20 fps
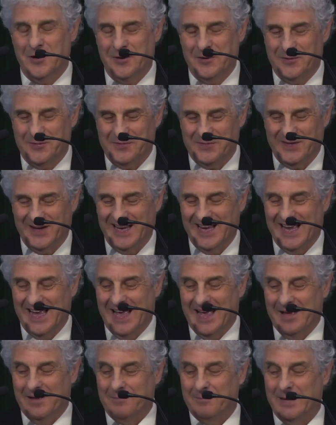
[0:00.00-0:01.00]
room,
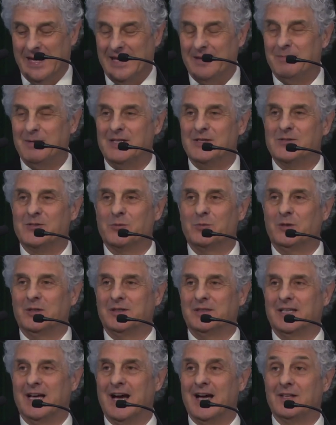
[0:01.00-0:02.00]
babies
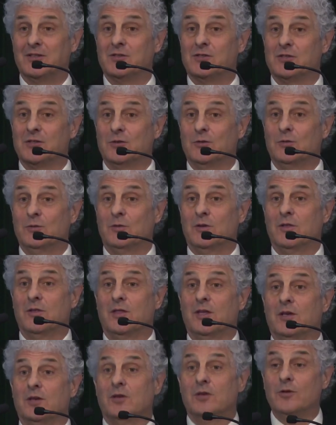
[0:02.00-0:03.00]
will not do
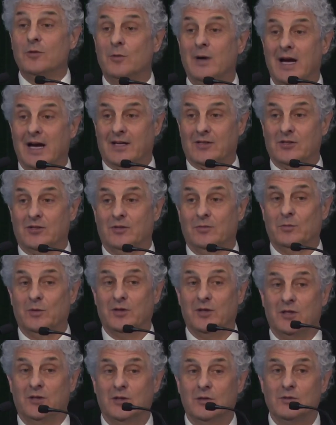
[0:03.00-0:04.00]
the new action
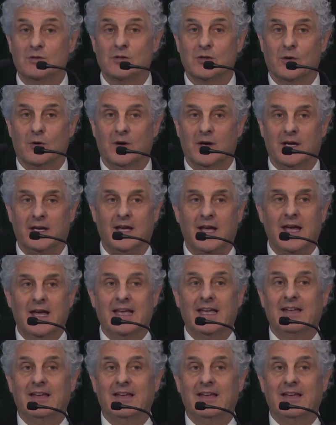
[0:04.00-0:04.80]
with the new toy